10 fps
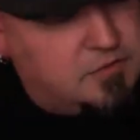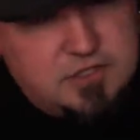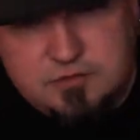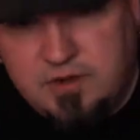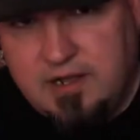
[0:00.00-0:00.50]

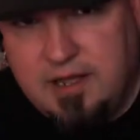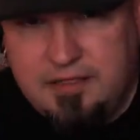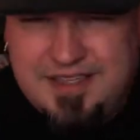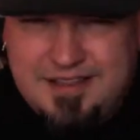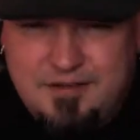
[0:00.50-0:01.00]
which is why I
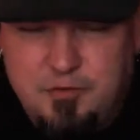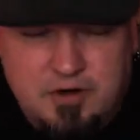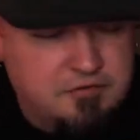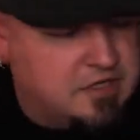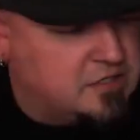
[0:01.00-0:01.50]
think that's one
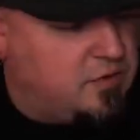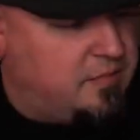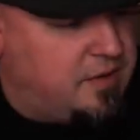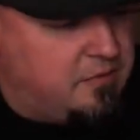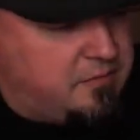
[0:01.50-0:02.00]
of the reasons why
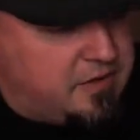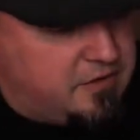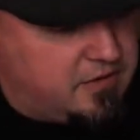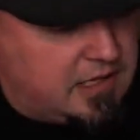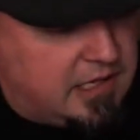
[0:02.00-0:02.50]
people have been
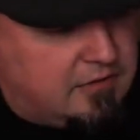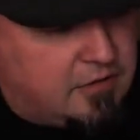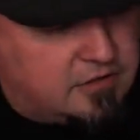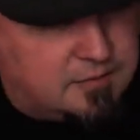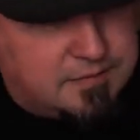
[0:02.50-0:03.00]
using a lot of
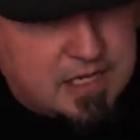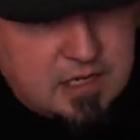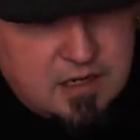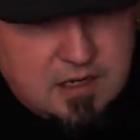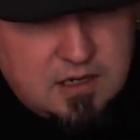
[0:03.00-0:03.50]
Ultim
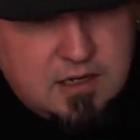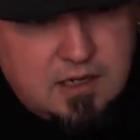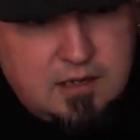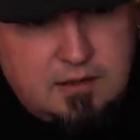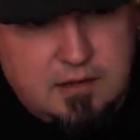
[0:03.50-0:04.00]

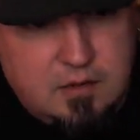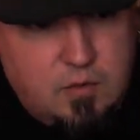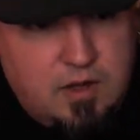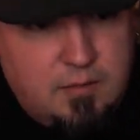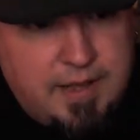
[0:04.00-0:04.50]
a
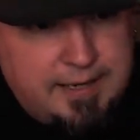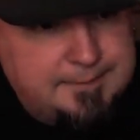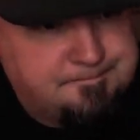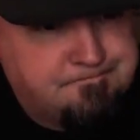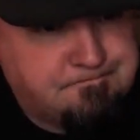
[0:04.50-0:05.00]
while back.